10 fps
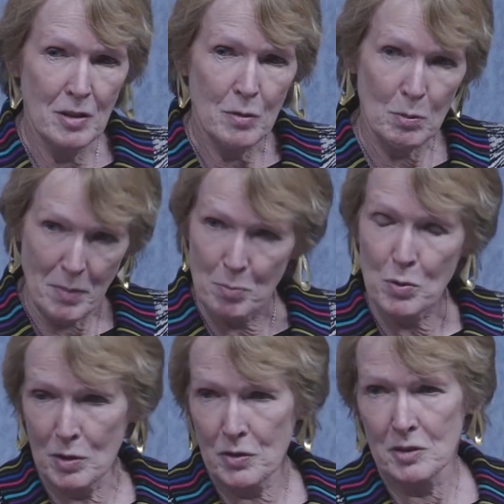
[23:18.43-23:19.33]
remember
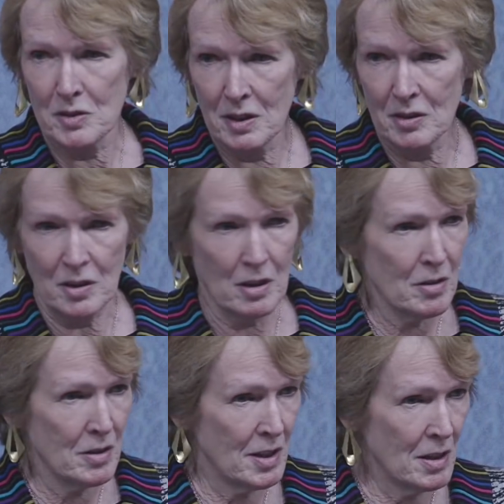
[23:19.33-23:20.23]
what those things are
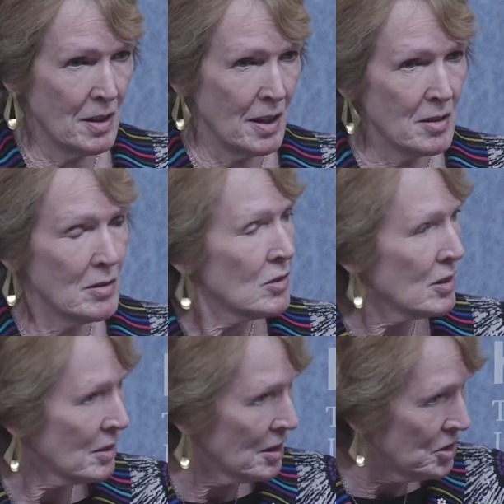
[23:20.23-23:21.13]
and, and, and
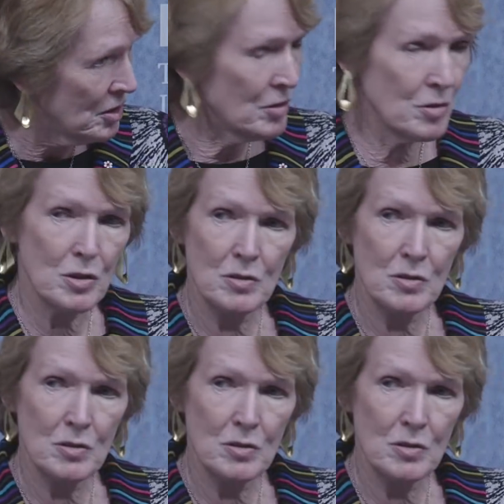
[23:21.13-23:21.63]
continue to,